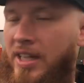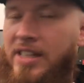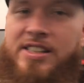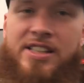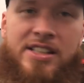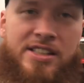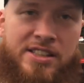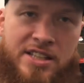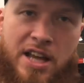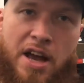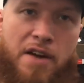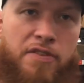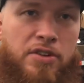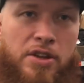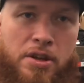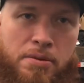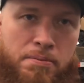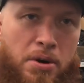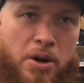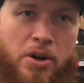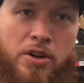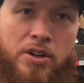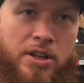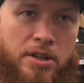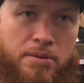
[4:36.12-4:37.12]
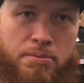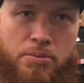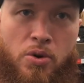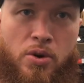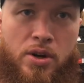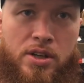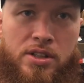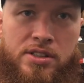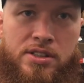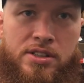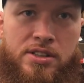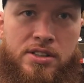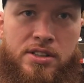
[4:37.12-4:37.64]
This is definitely Burgundy,
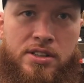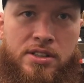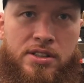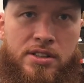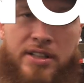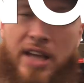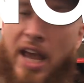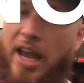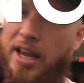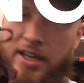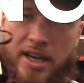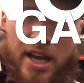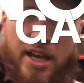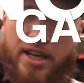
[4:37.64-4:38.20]
boys. Gang,